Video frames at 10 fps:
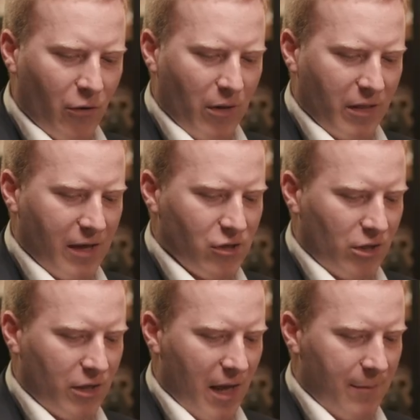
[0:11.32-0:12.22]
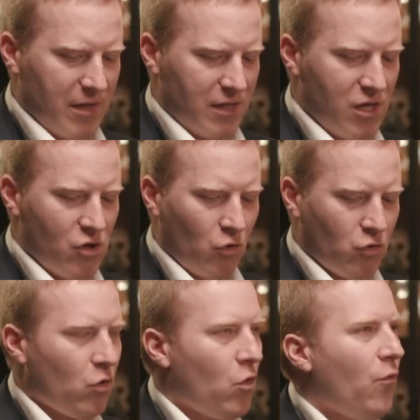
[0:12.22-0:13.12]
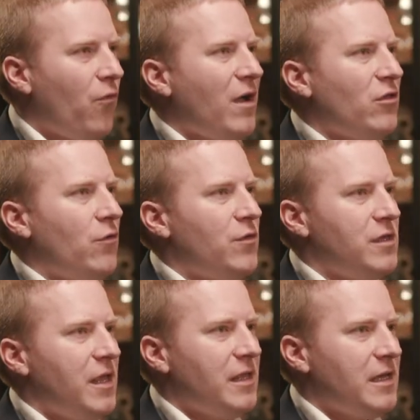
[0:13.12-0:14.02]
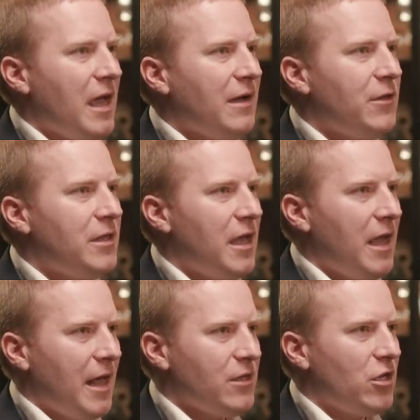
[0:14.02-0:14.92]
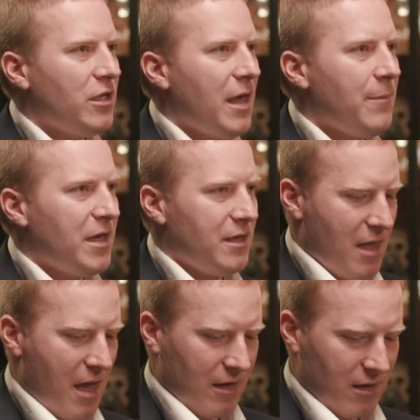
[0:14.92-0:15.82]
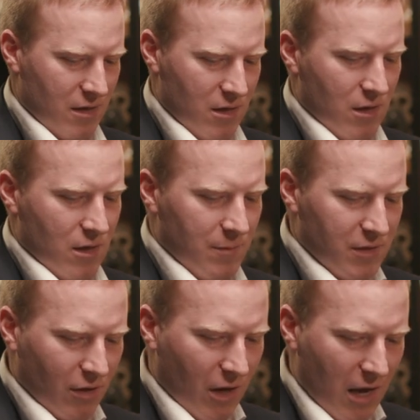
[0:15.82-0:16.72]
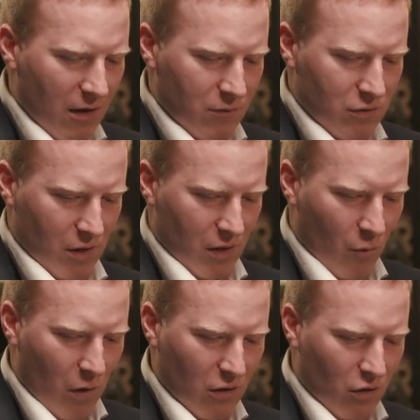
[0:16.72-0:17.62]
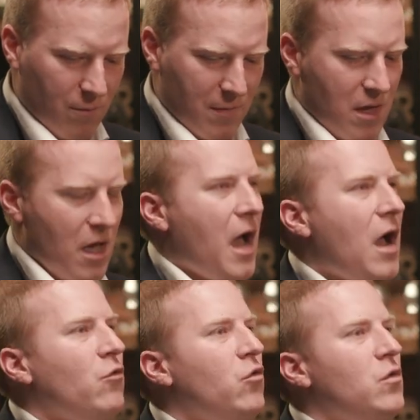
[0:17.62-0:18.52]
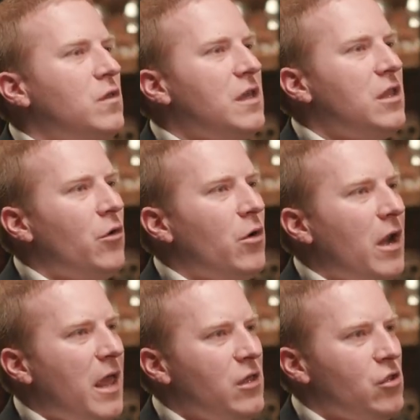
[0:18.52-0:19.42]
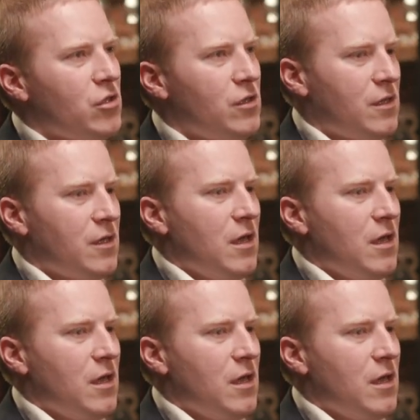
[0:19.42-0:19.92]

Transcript: at Agile Dynamics. He's also co-founder of Synthetic Equity and Agile Dynamics Tech. Mr. Lalovich, welcome. How do you see the relations